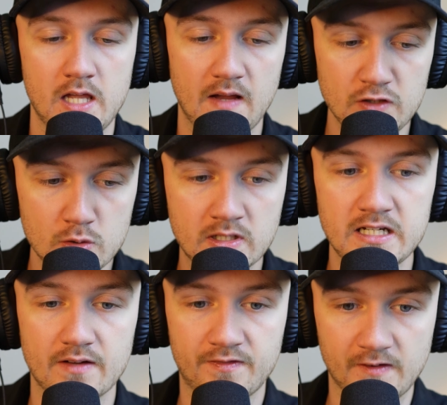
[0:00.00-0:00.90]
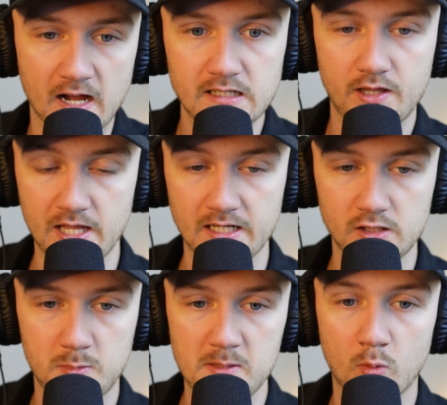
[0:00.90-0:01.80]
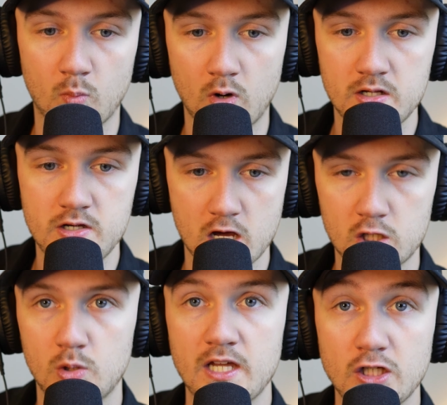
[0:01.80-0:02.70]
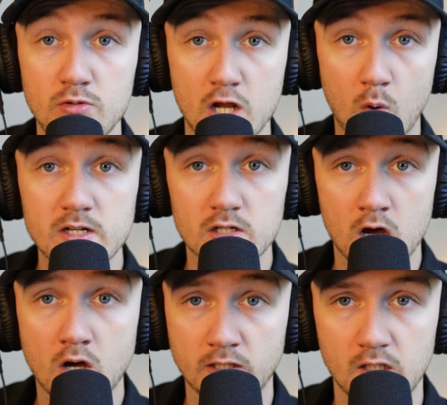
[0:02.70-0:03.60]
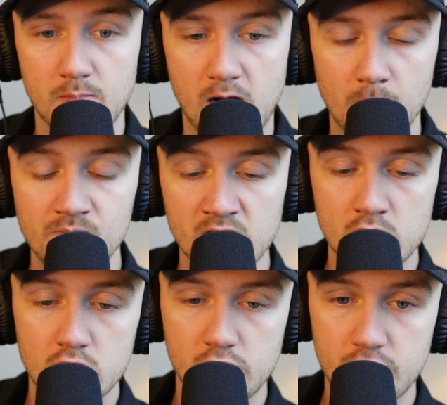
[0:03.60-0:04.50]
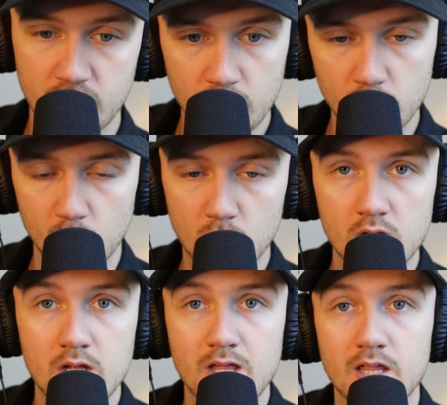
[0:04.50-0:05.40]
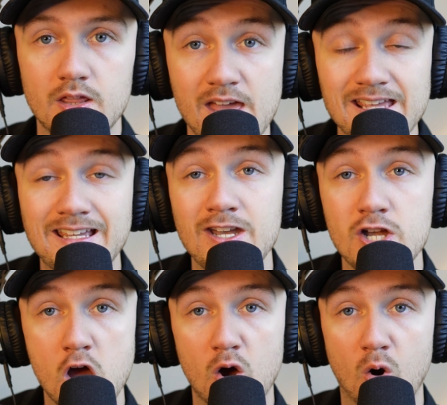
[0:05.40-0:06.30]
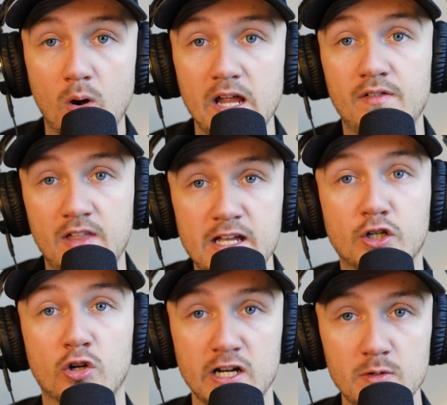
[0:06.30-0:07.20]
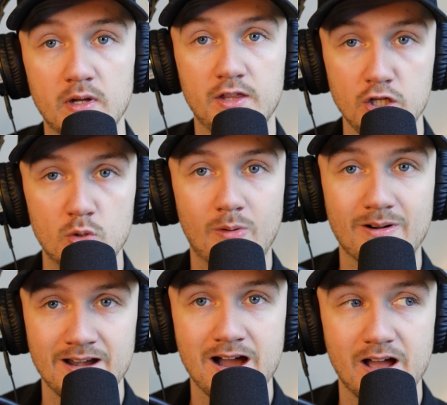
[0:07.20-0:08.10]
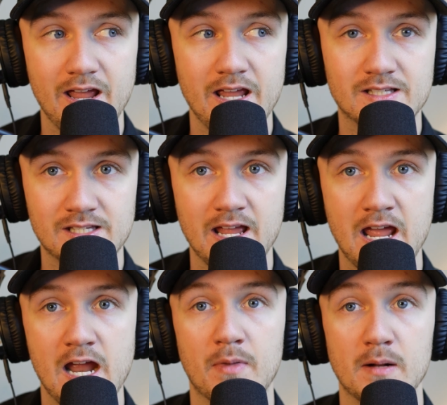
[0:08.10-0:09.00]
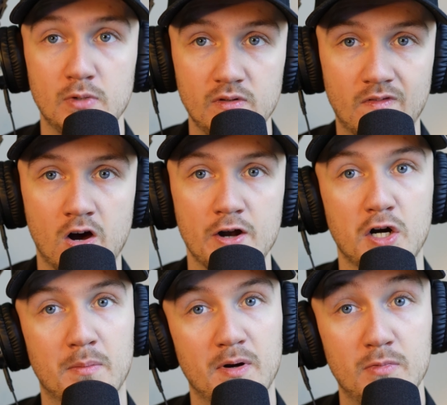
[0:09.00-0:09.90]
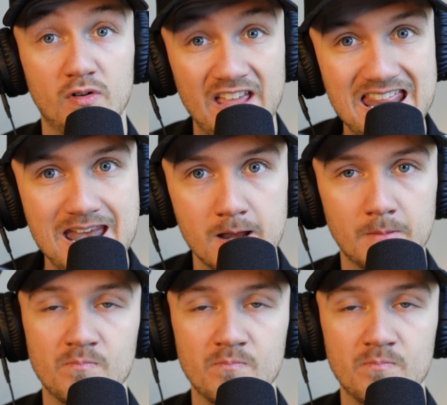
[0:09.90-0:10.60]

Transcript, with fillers: If you can define things, people one know that you know what you're talking about. Two, they can know if they agree with you or not and say, "Hey, I'm going to move on or I'm going to move in."